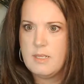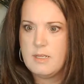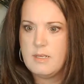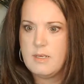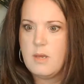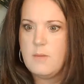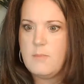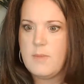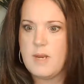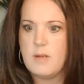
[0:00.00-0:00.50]

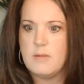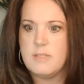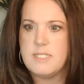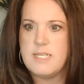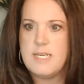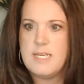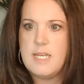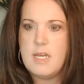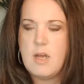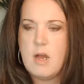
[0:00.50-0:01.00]
Nope, I don't see
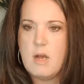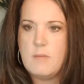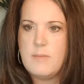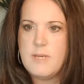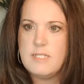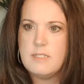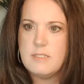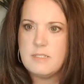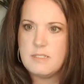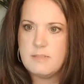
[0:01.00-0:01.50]
any
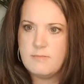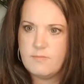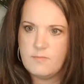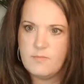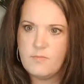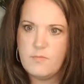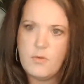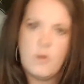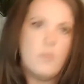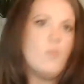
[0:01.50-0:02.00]
comments
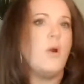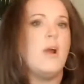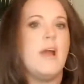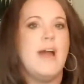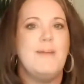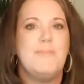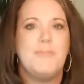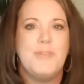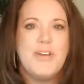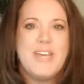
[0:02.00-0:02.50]
from where
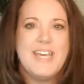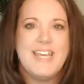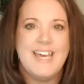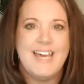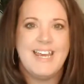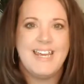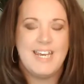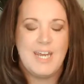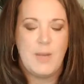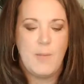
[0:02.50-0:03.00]
I'm looking
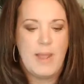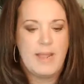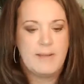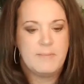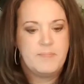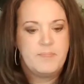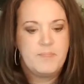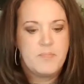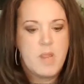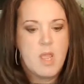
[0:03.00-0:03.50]
at
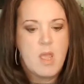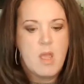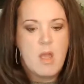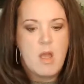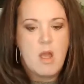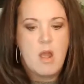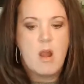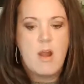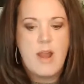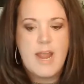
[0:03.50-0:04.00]
anyway.
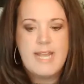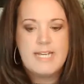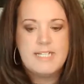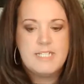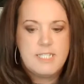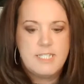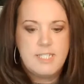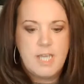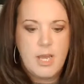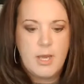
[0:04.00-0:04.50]
All right,
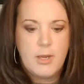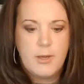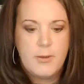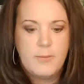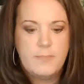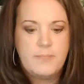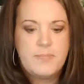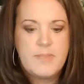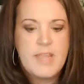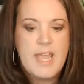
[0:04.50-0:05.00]

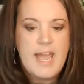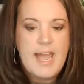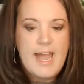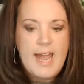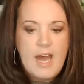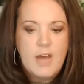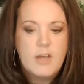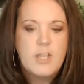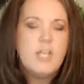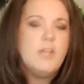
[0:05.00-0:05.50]
so
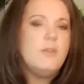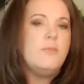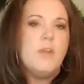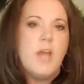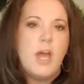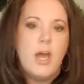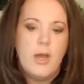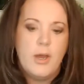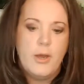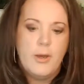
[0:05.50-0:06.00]
how do you
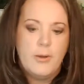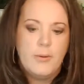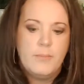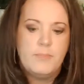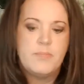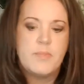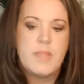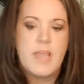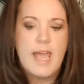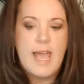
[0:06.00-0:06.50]
know
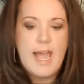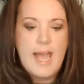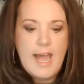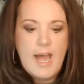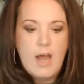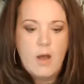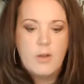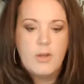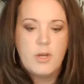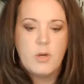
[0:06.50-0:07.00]

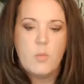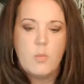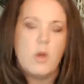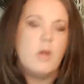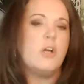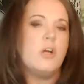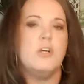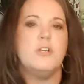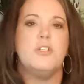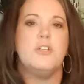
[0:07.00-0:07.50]
how your
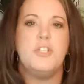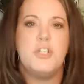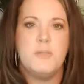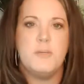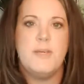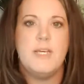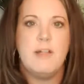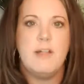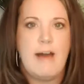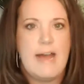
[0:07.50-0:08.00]
workers should
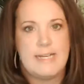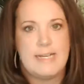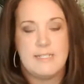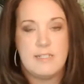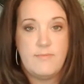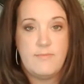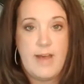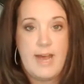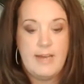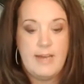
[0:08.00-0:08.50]
be
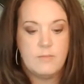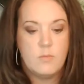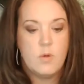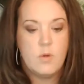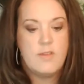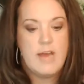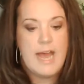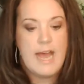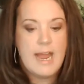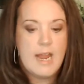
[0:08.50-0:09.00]
classified? Well,
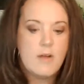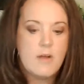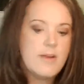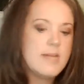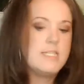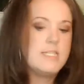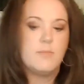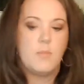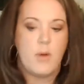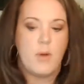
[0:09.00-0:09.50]
the
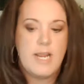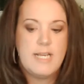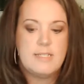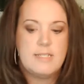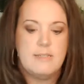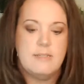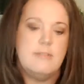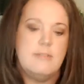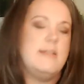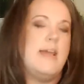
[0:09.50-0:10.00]
IRS breaks
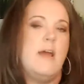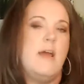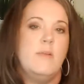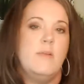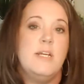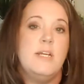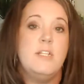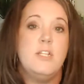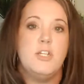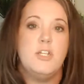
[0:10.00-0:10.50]
this down
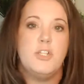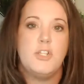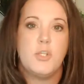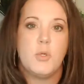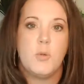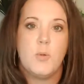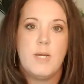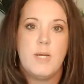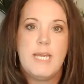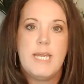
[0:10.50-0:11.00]
into
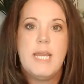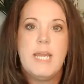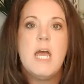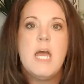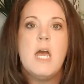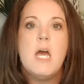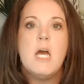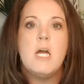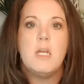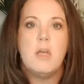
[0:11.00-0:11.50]
3
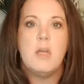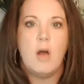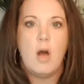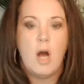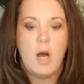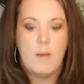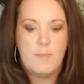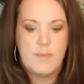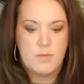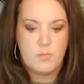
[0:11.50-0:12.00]

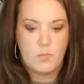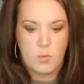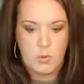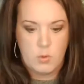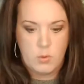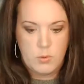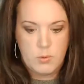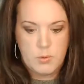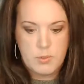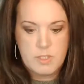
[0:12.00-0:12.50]
common
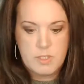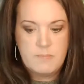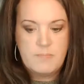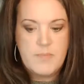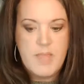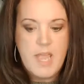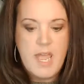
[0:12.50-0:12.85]
rules.